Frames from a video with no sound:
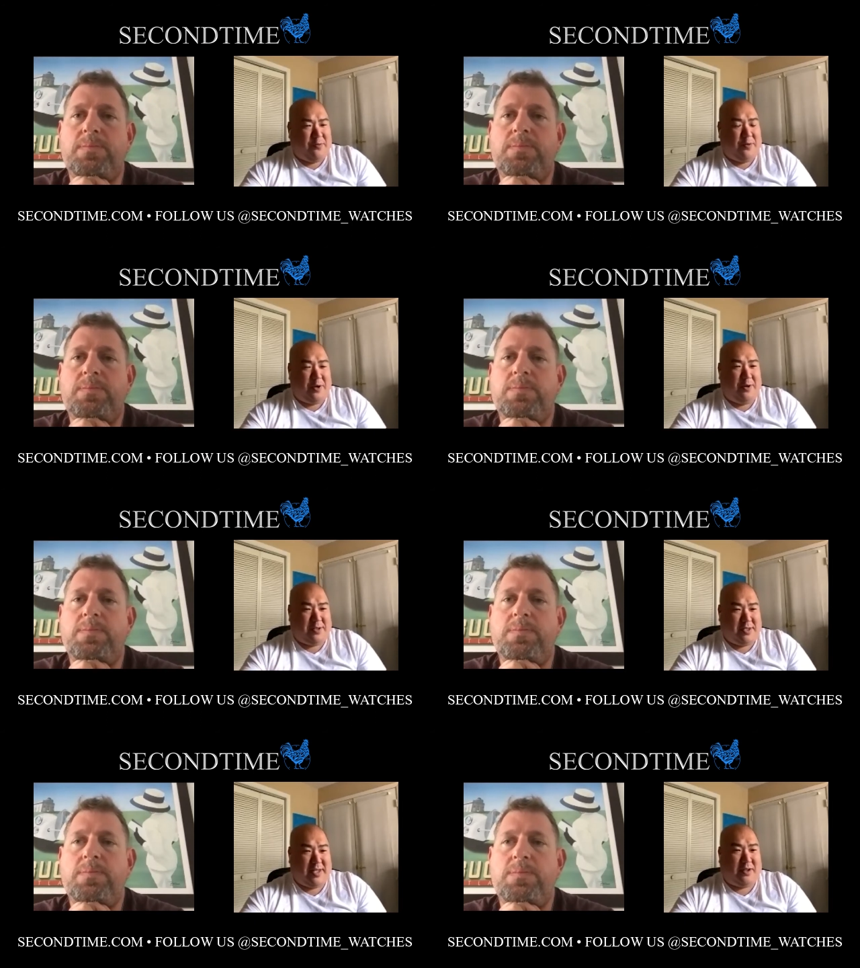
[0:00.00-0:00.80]
Speaker 1: yours.
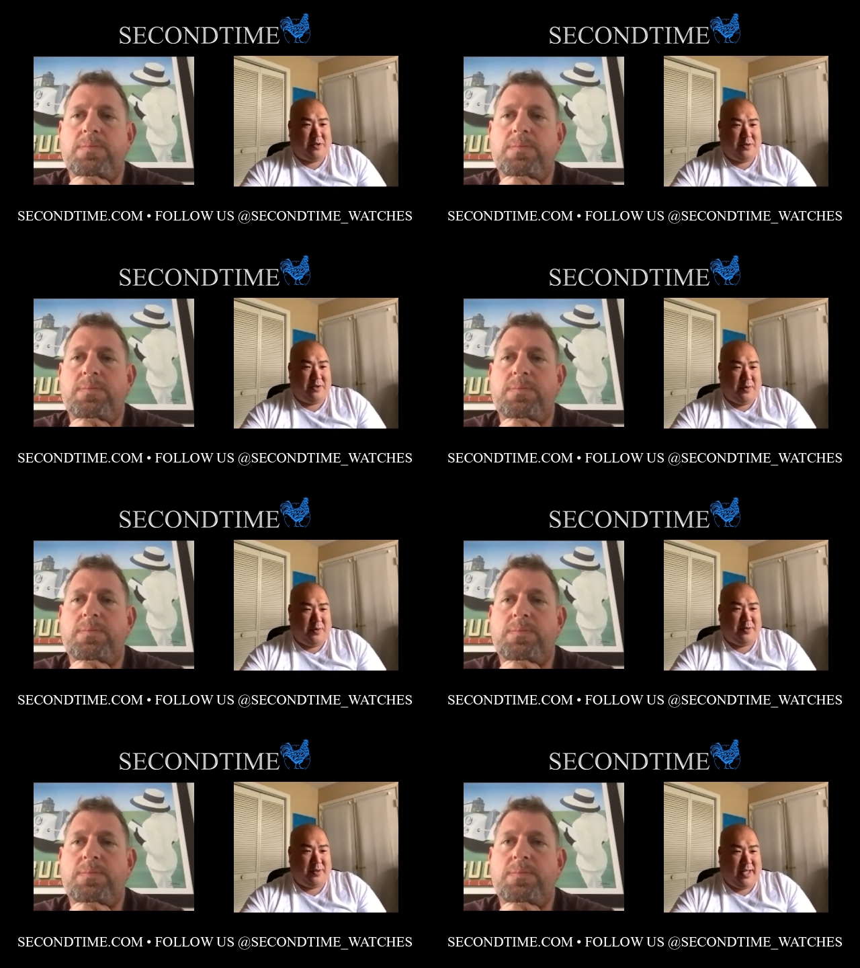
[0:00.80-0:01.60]
Is that cool? You want
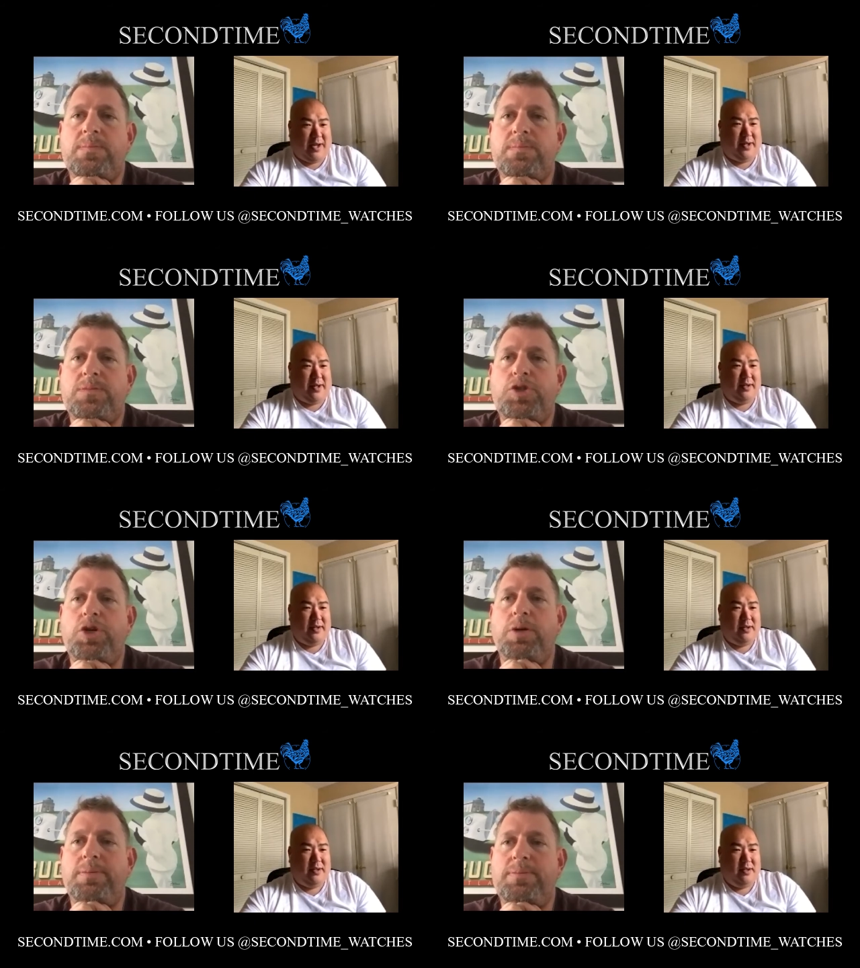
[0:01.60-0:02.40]
to do it that way?
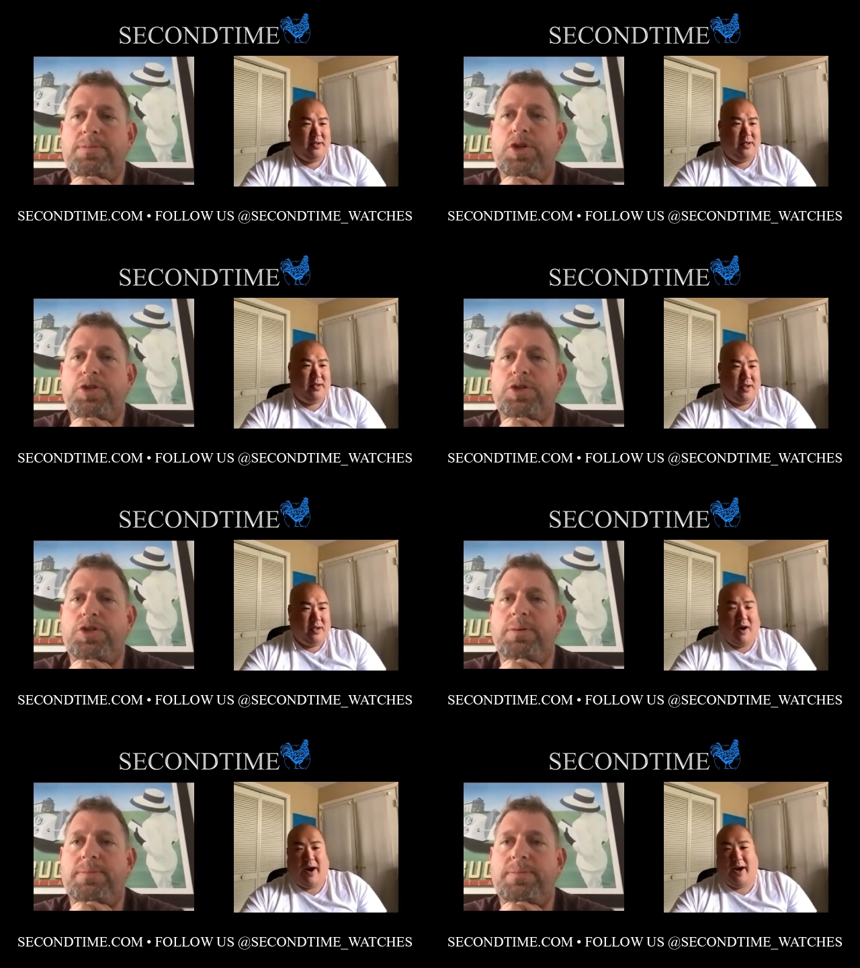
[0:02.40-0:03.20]
Sure. sure, sure.
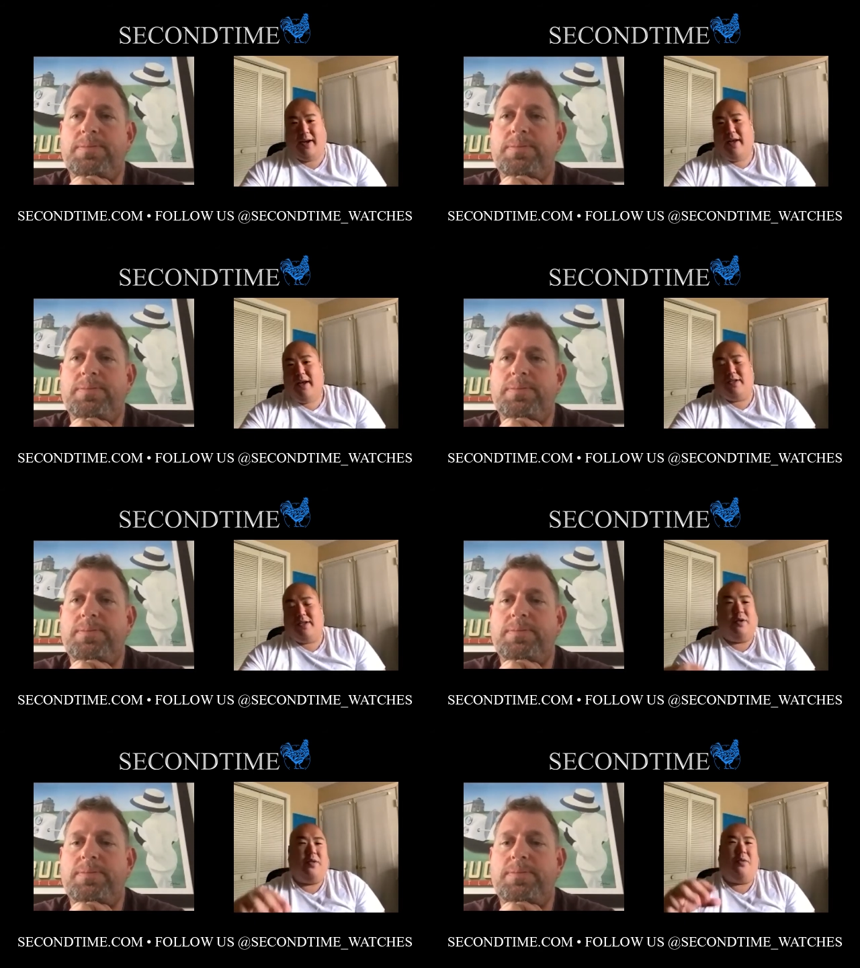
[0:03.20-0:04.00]
All right.
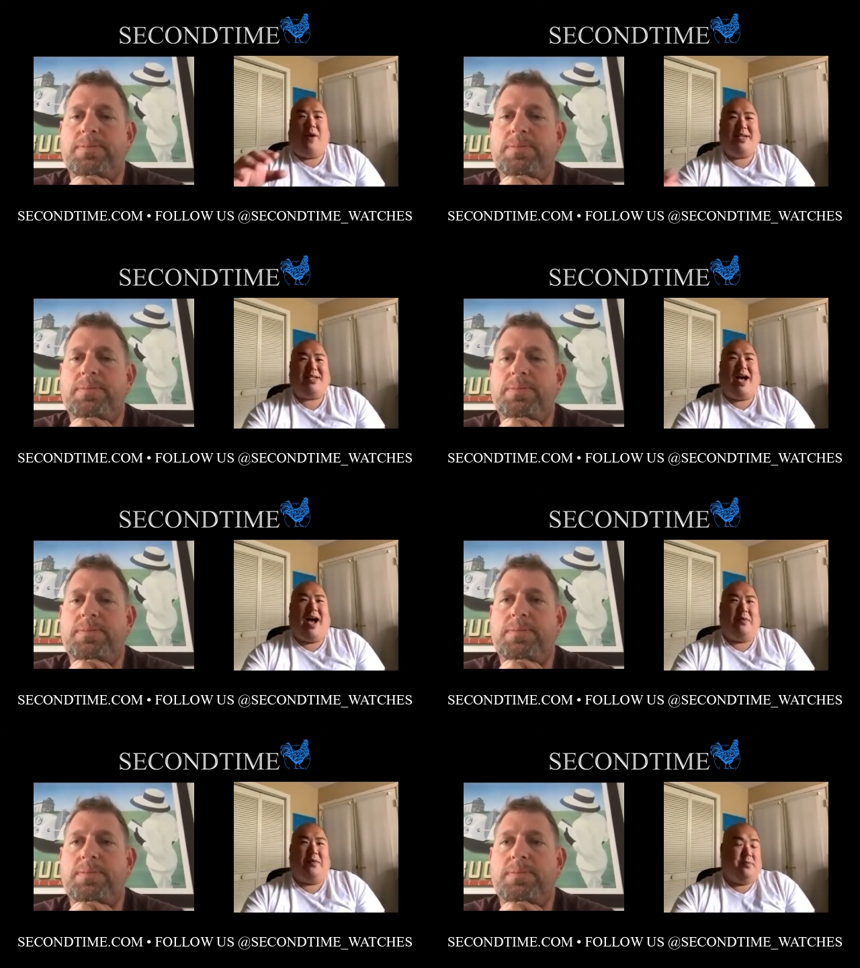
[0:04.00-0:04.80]
So the watch I
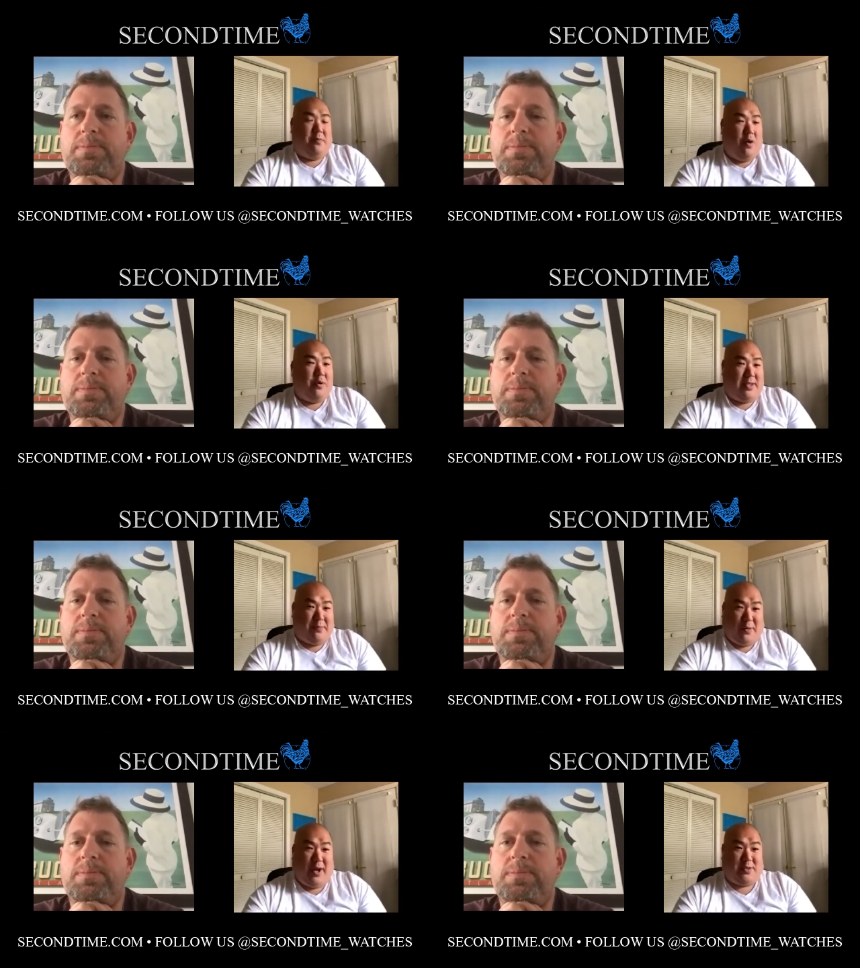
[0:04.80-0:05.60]
was most
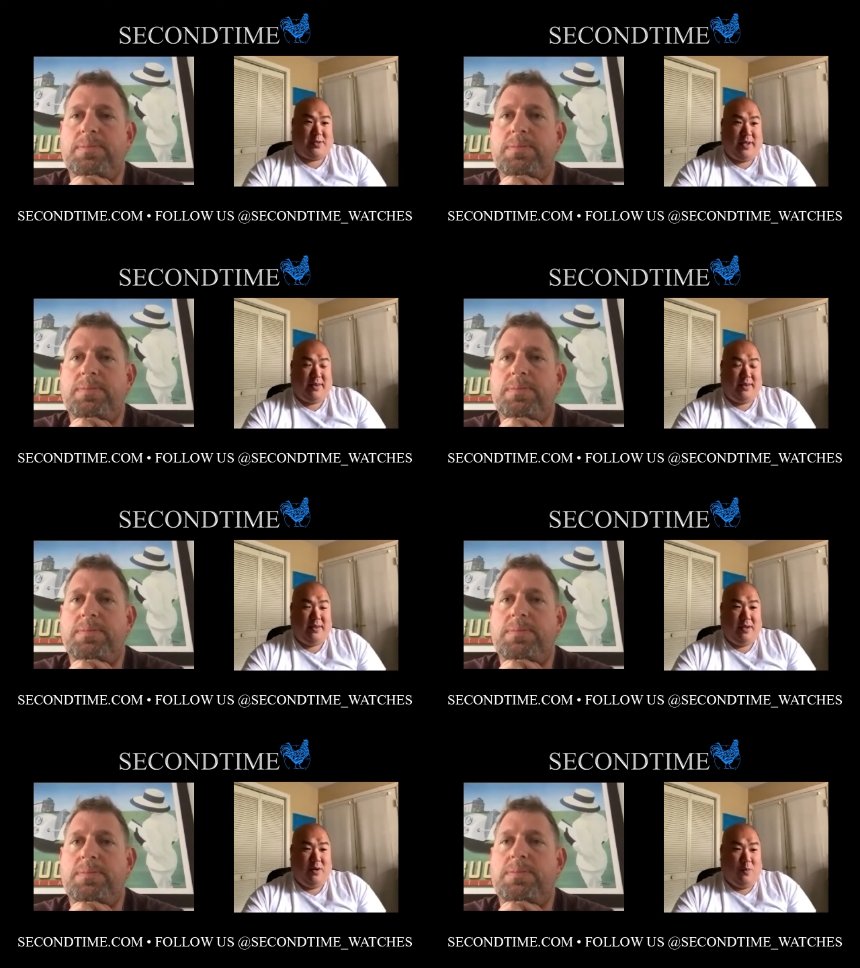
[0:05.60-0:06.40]
impressed with
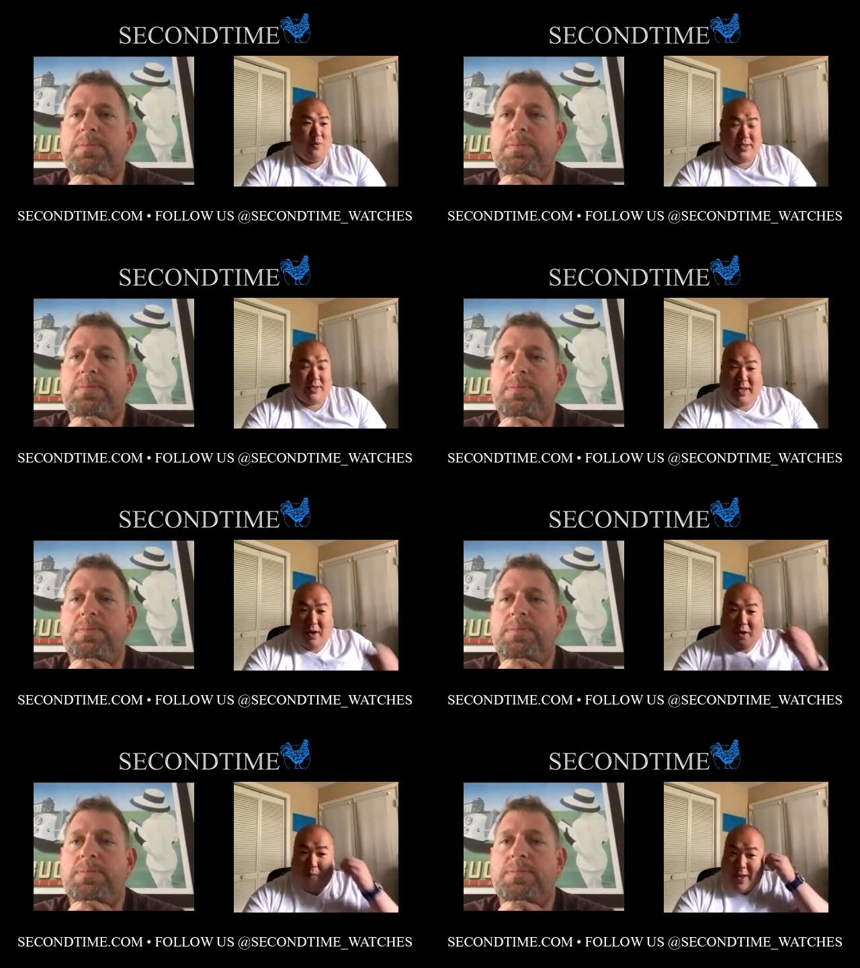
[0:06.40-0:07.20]
was the
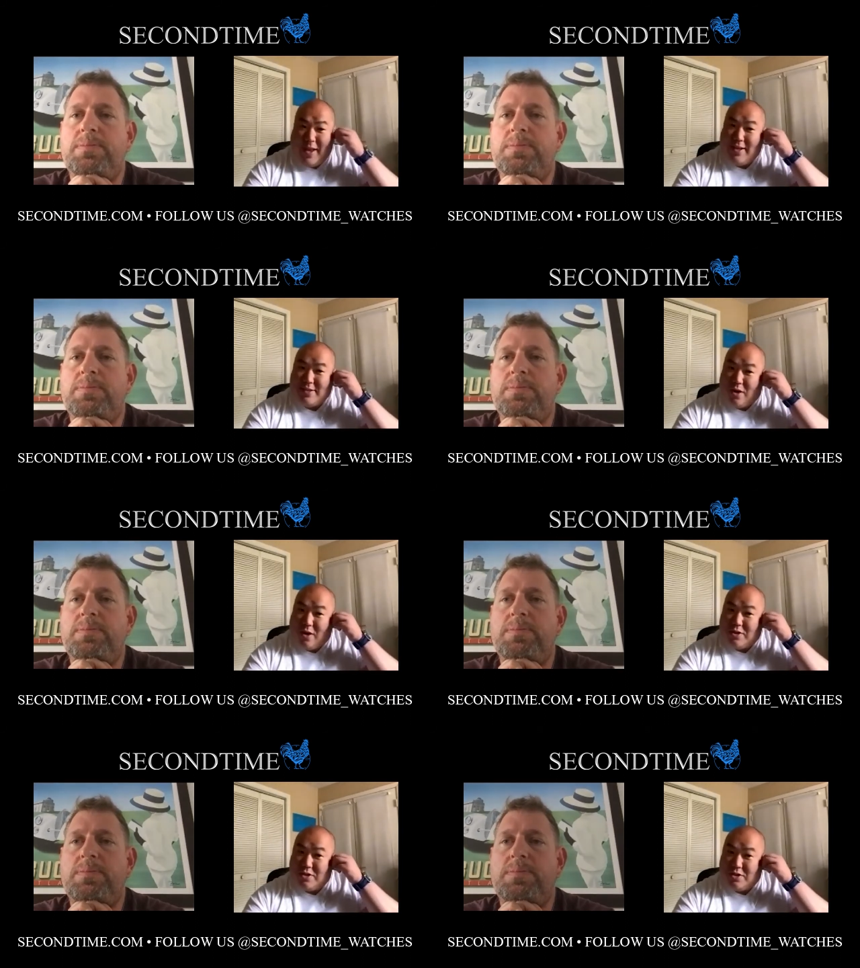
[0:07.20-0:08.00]
Hermes
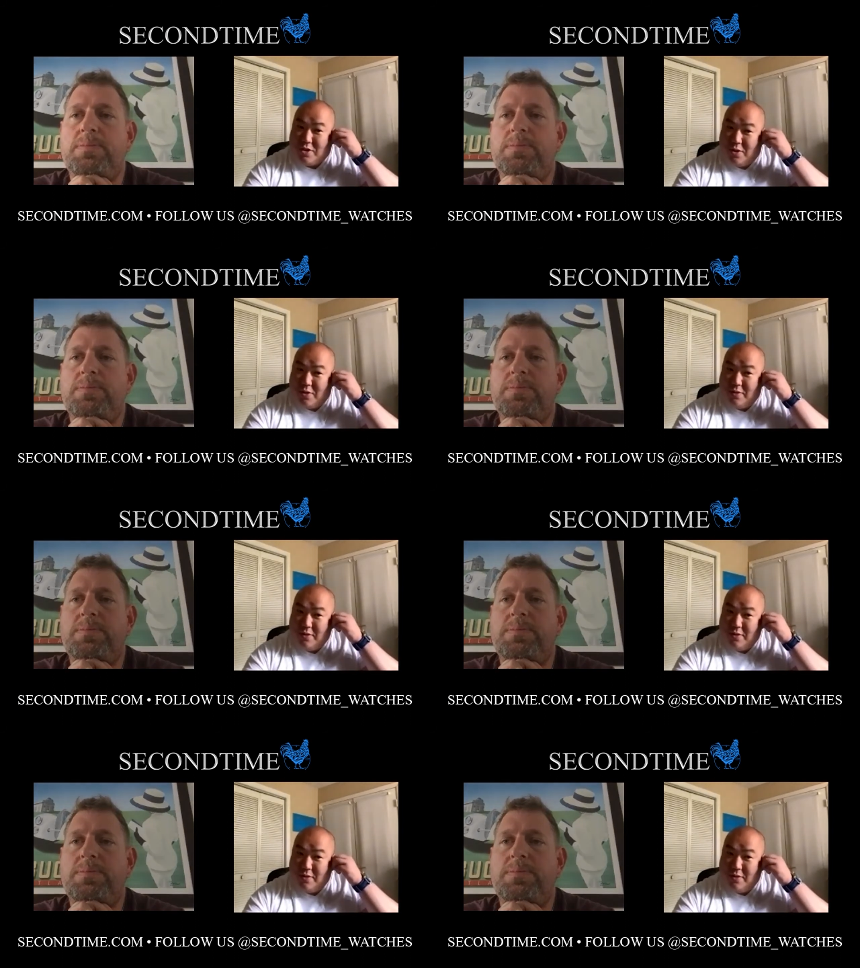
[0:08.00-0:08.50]
Arceau.